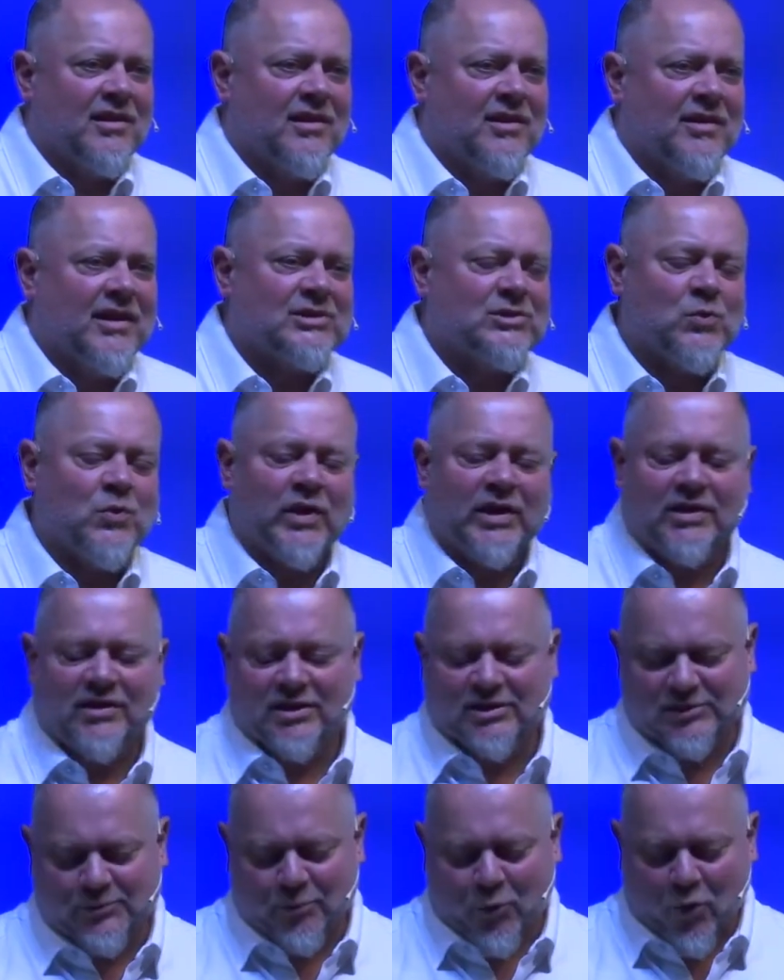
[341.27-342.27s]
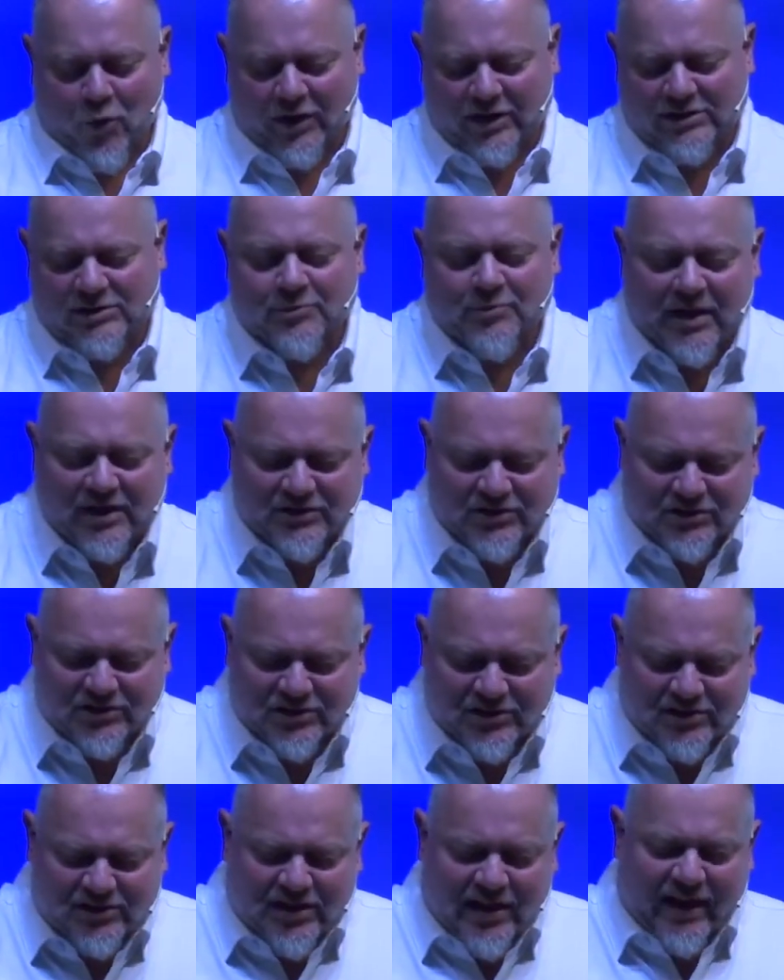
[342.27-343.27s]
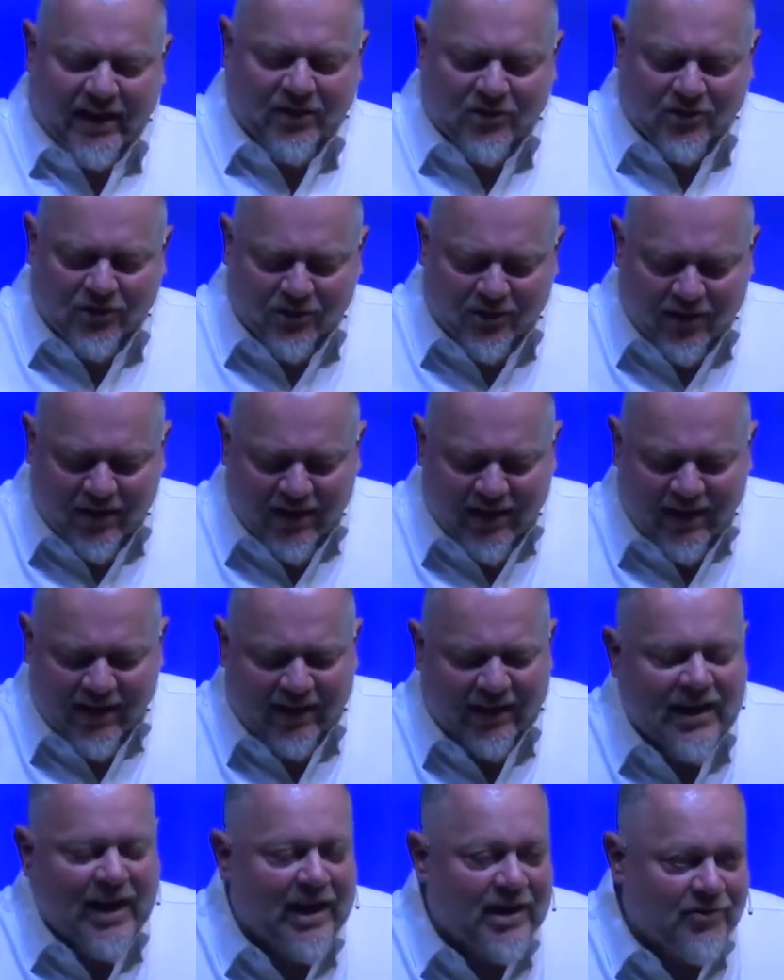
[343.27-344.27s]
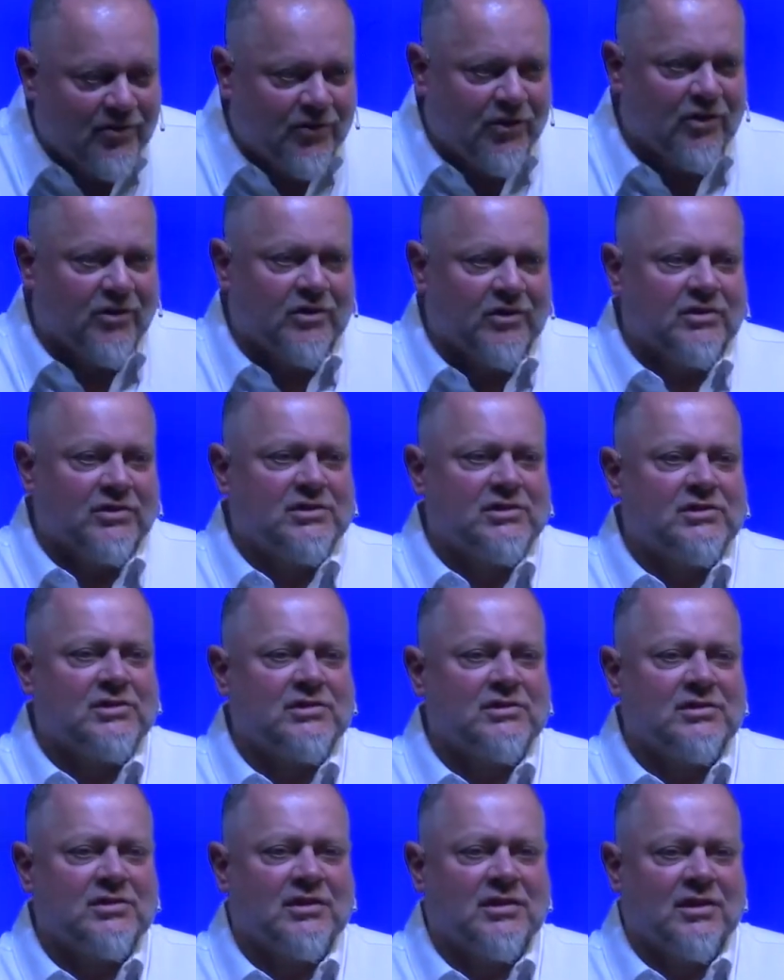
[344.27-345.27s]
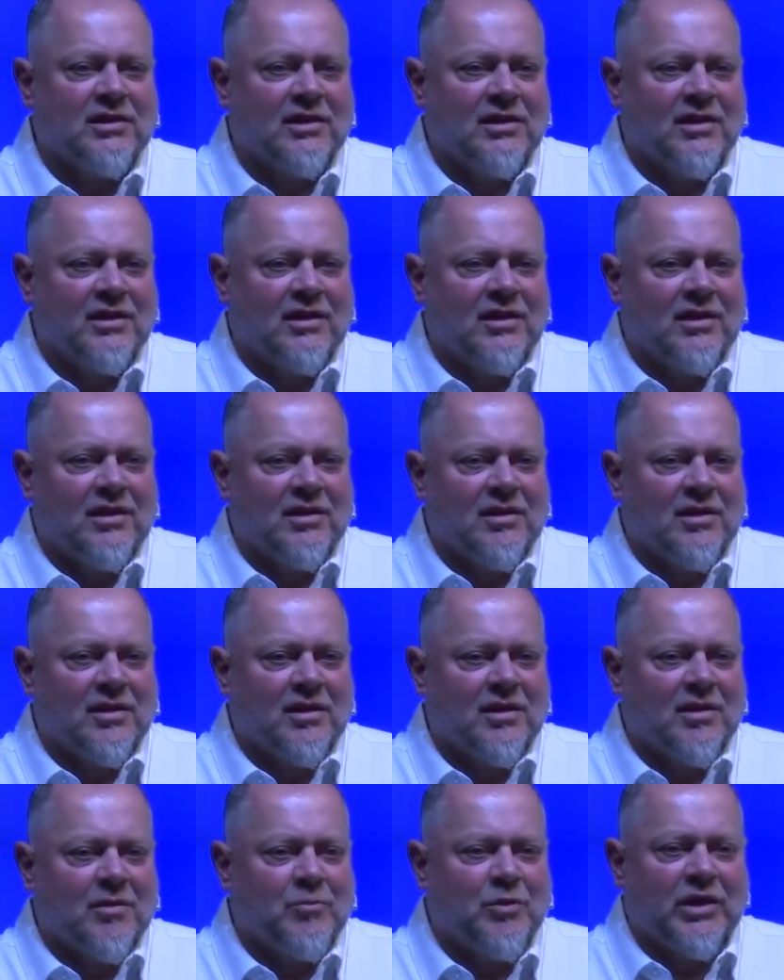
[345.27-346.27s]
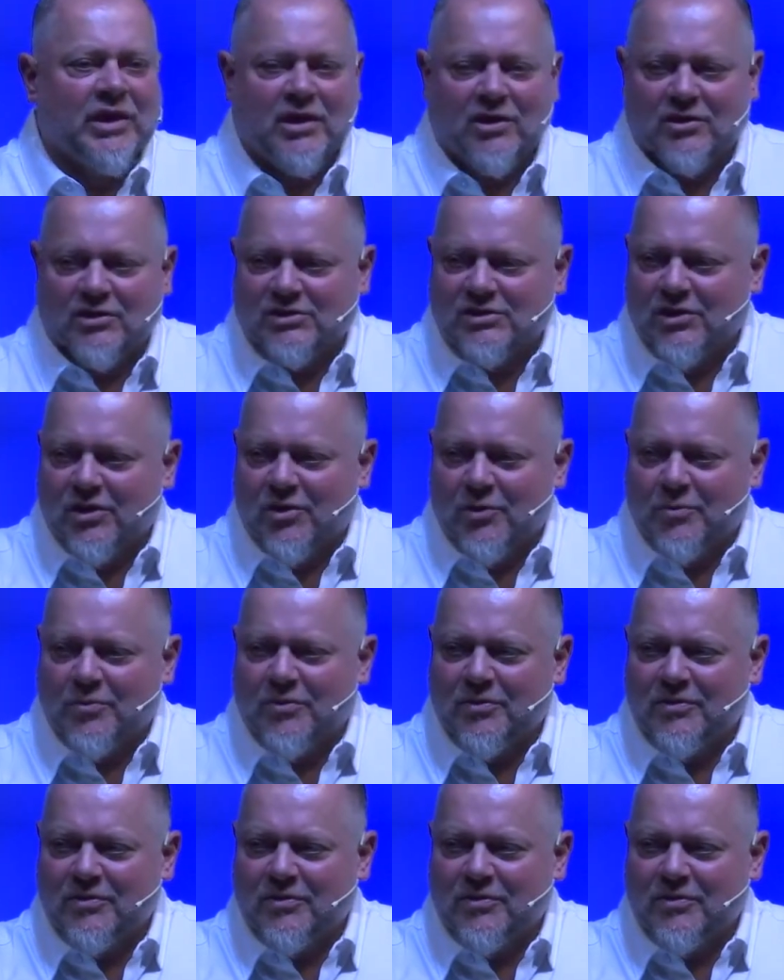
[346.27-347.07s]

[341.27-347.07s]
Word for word: That's why this morning's message is titled Life Hurts, but Here's Hope.